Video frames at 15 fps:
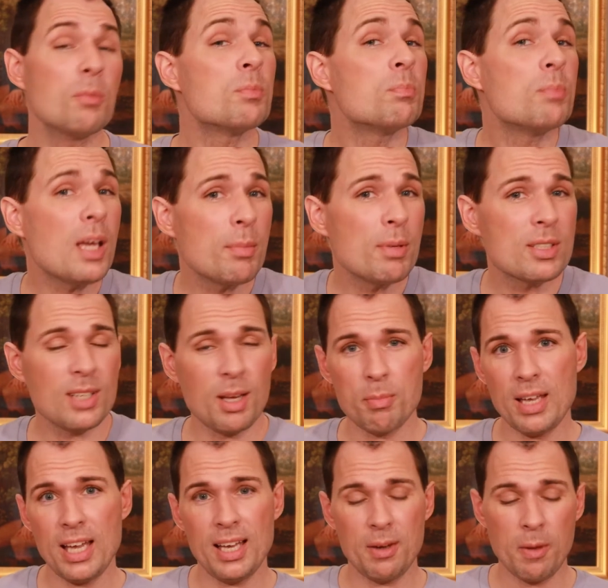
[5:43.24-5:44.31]
maybe some
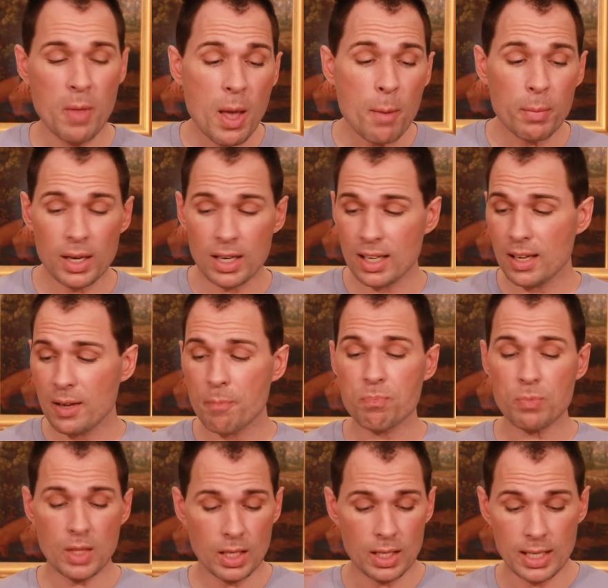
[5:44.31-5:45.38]
can, but
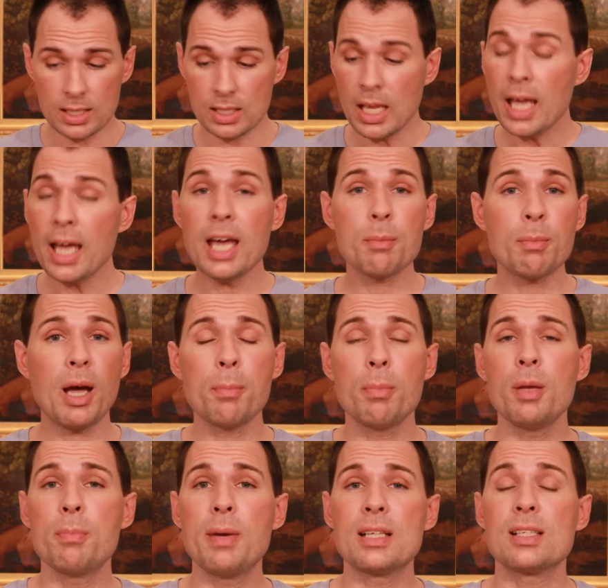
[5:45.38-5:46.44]
yes, it might
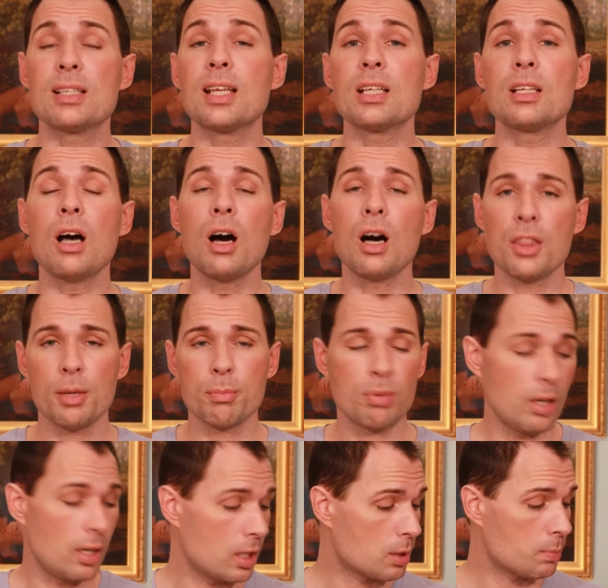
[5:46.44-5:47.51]
be better than other
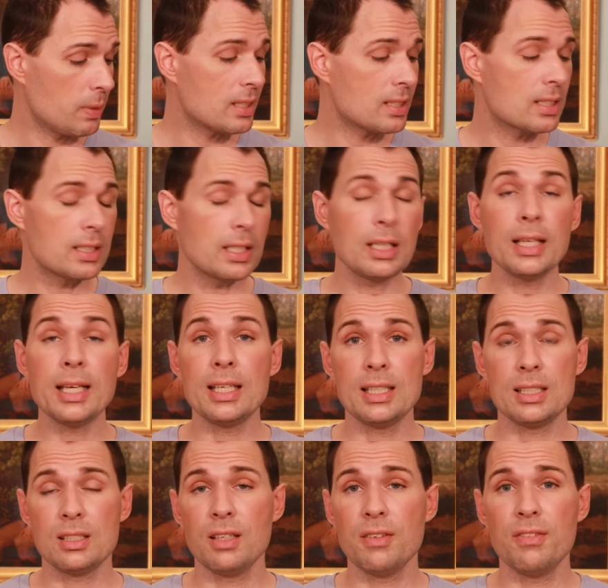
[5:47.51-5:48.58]
products, but still it
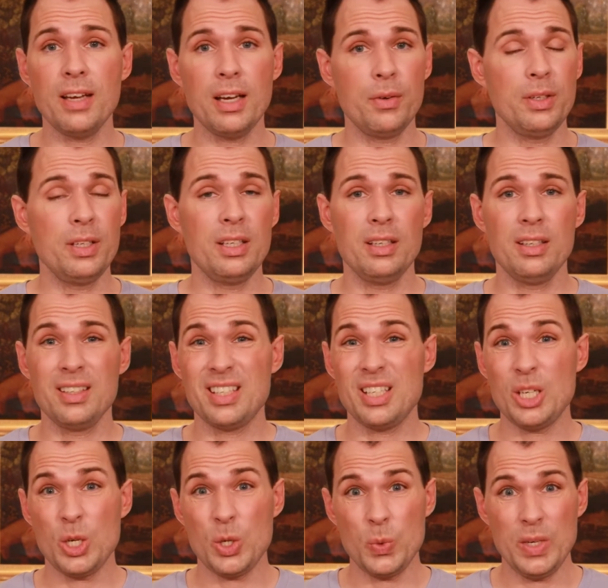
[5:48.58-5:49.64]
is a very
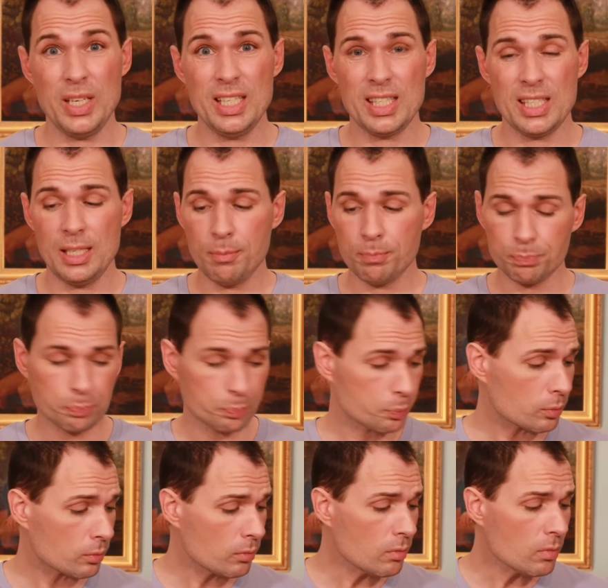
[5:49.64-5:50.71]
greasy.
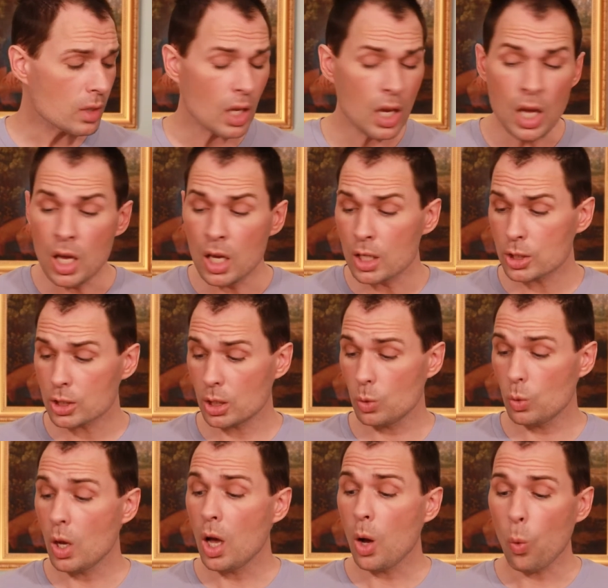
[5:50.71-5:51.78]
So
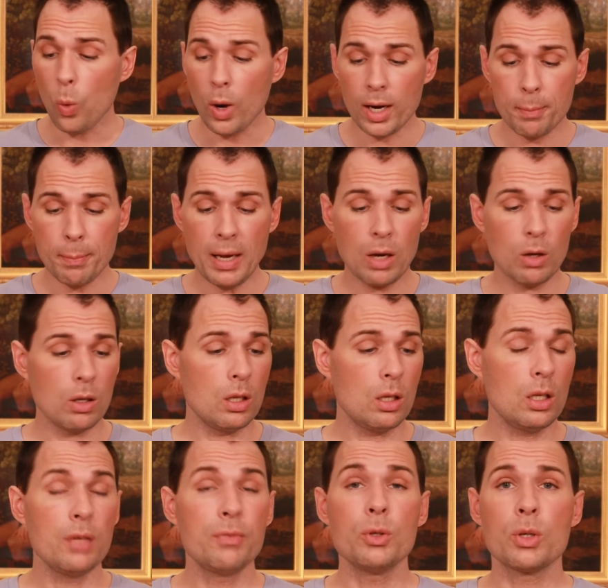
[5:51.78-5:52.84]
what about
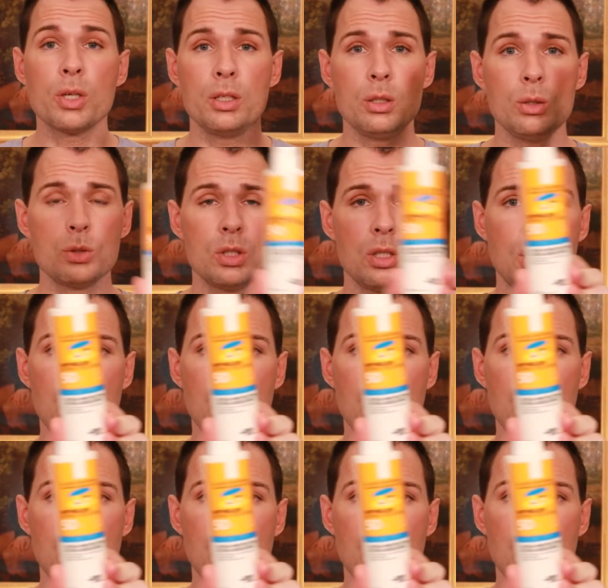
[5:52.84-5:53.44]
if you can use it